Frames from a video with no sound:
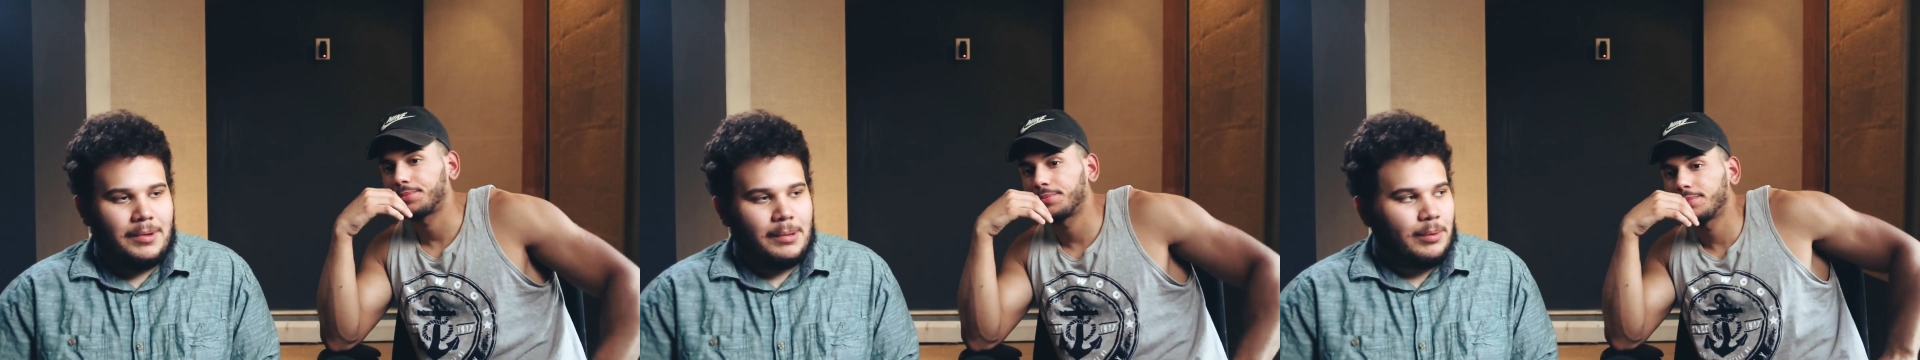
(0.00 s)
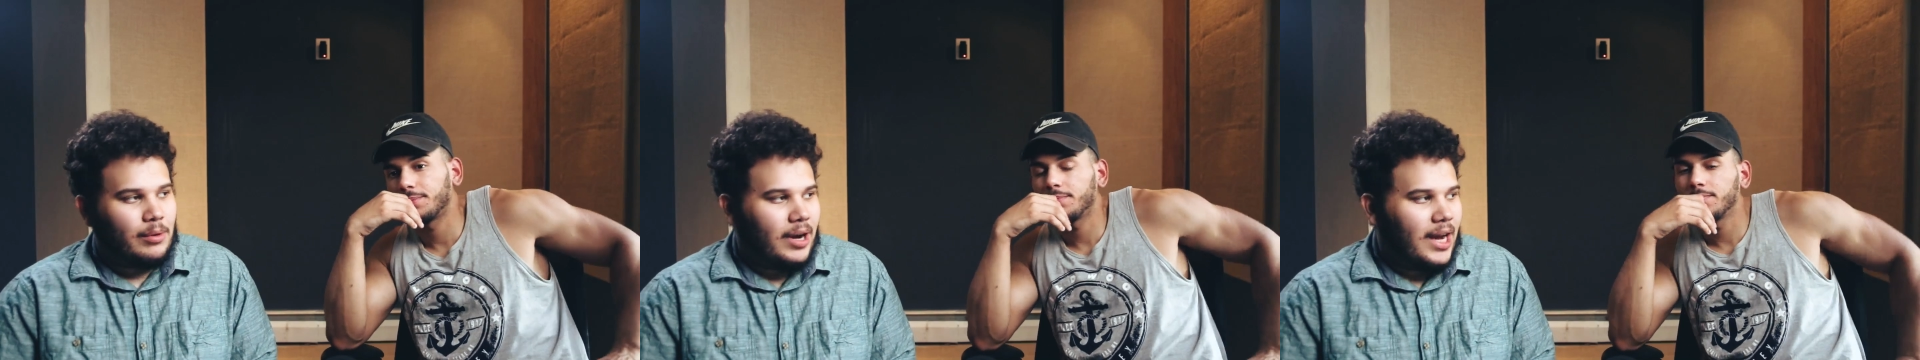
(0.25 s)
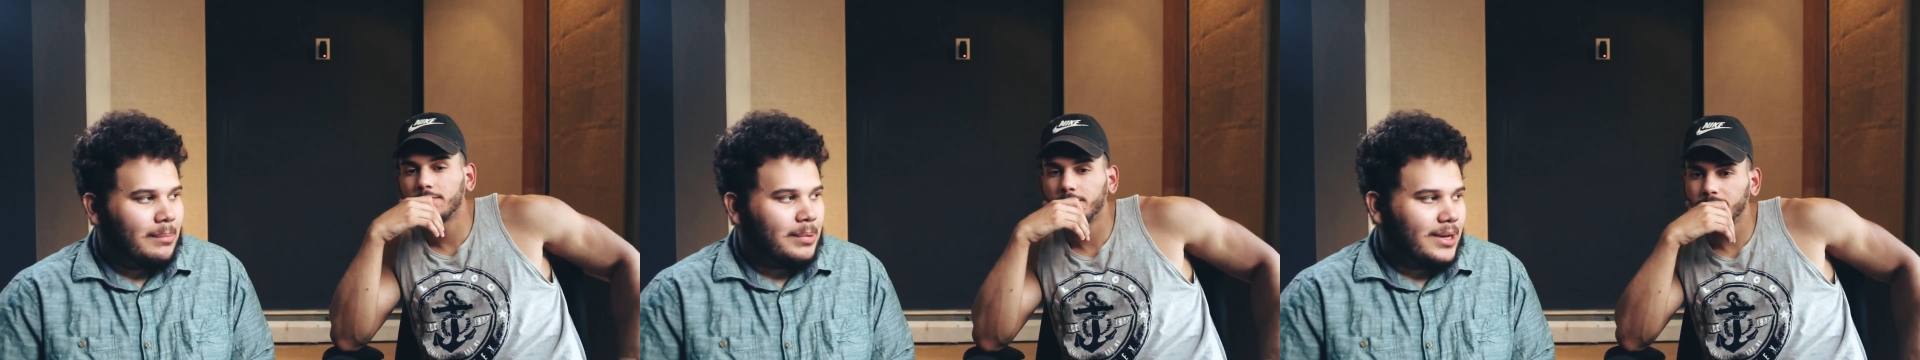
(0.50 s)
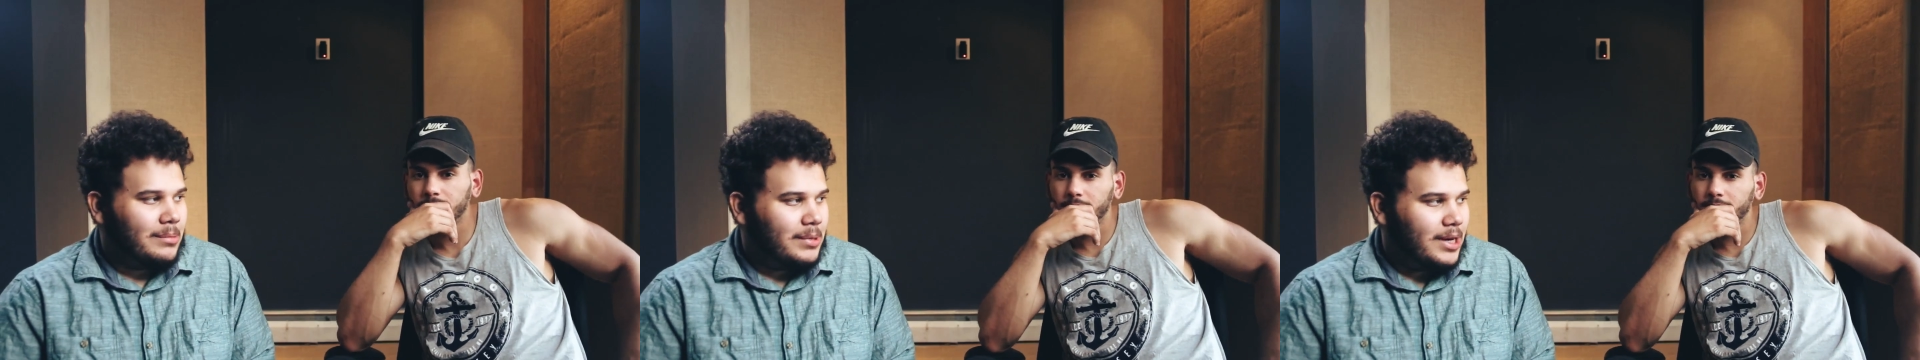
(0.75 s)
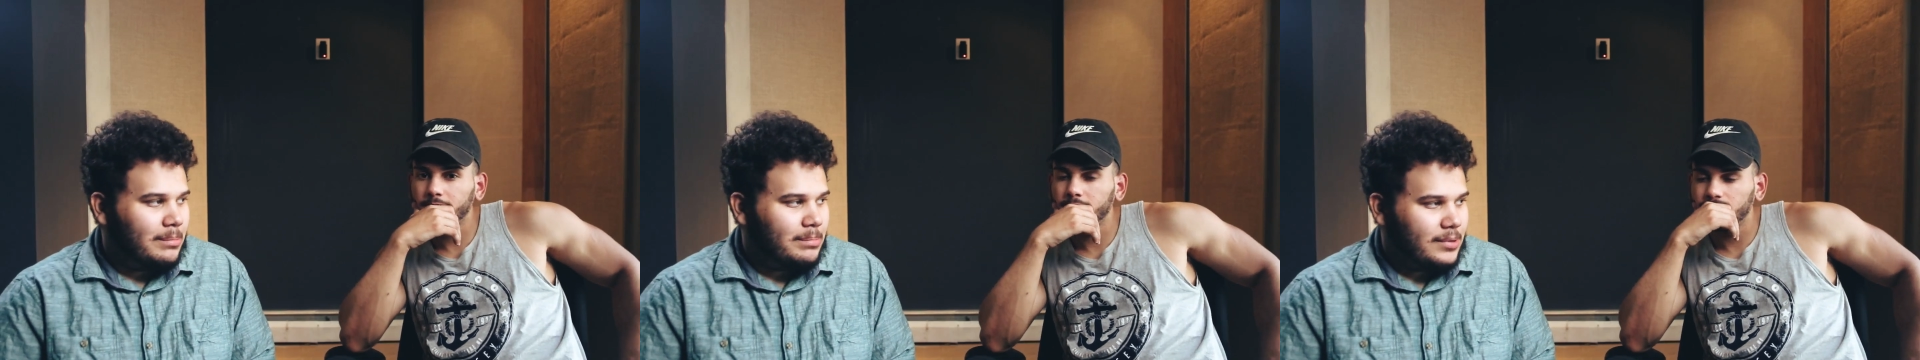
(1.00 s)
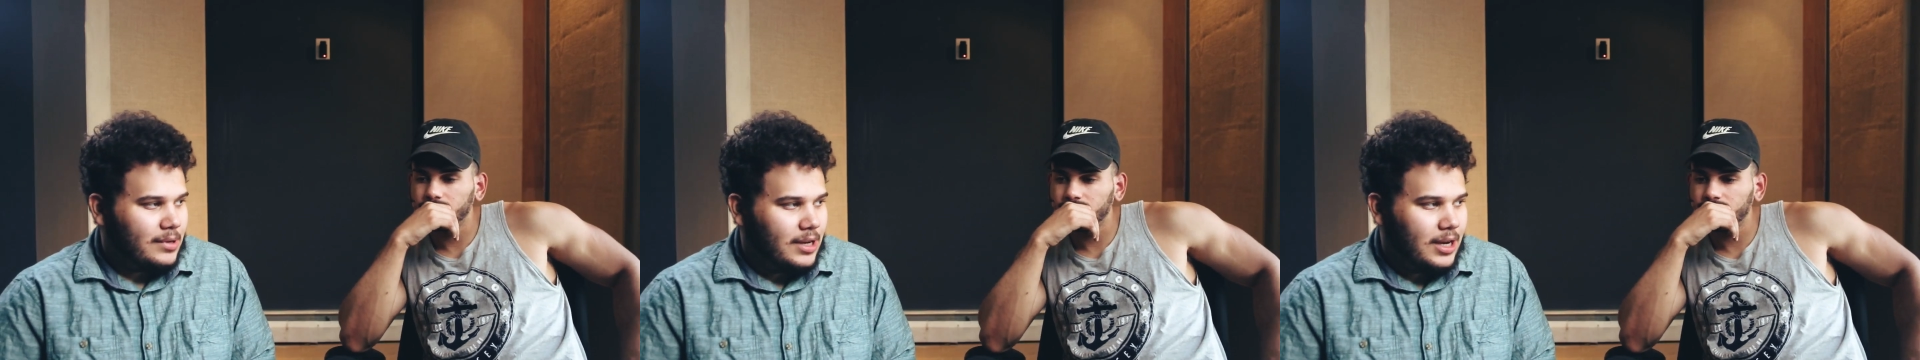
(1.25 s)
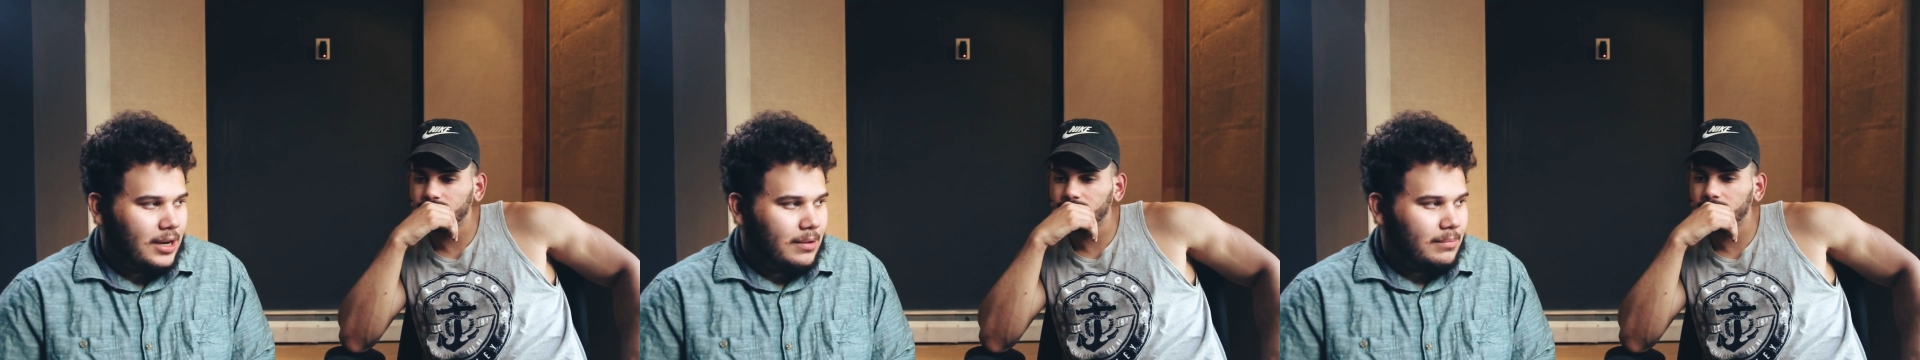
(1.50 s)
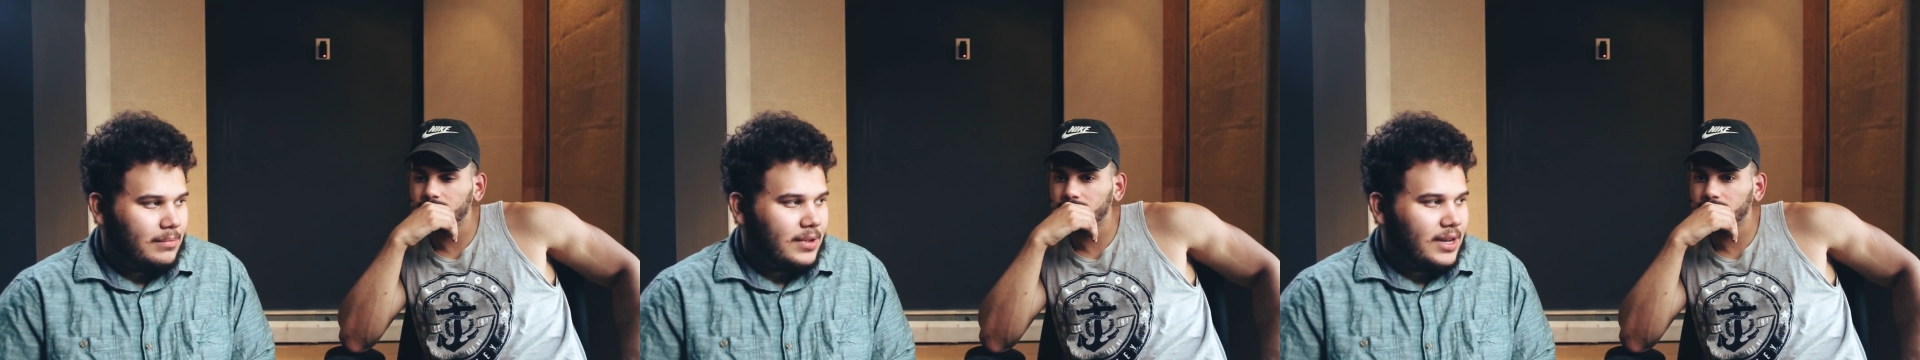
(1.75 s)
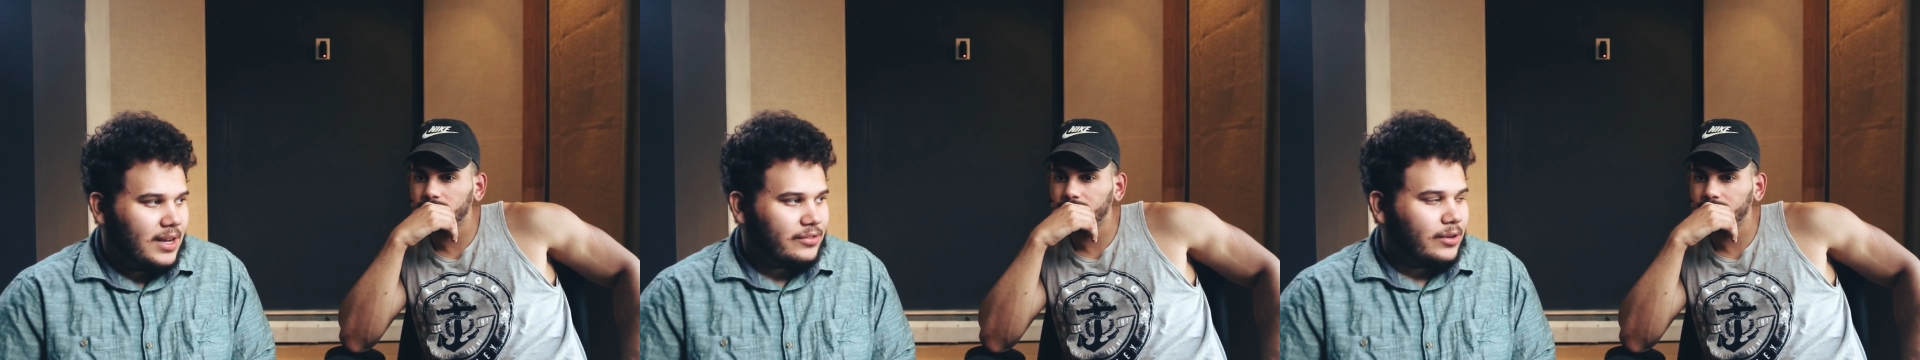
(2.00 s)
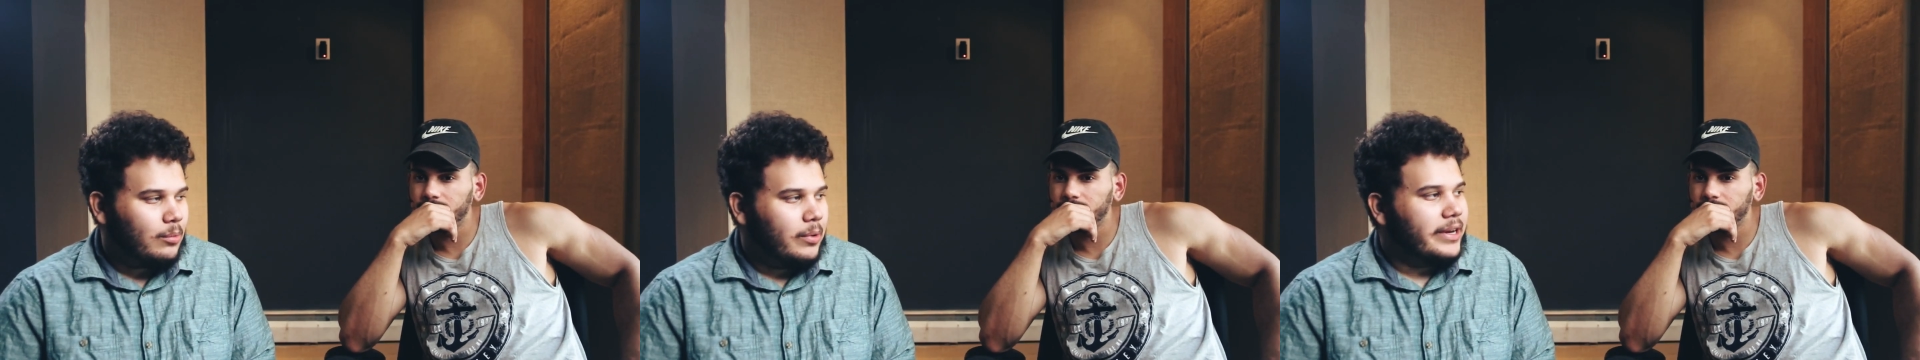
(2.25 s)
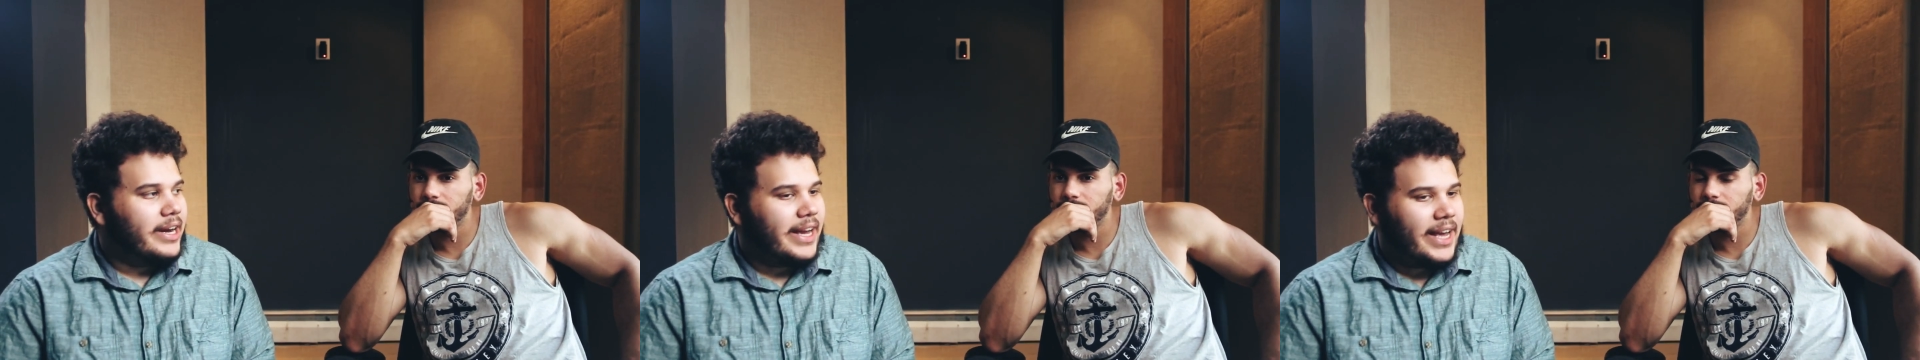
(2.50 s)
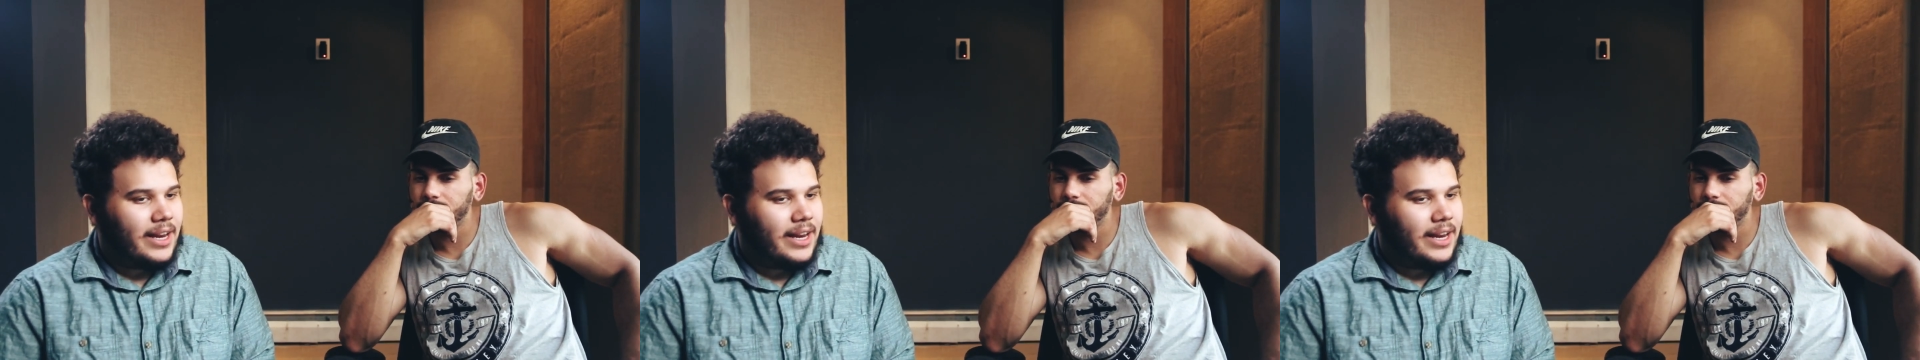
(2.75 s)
Speaker 1: people were hyping him up. Um, I saw one guy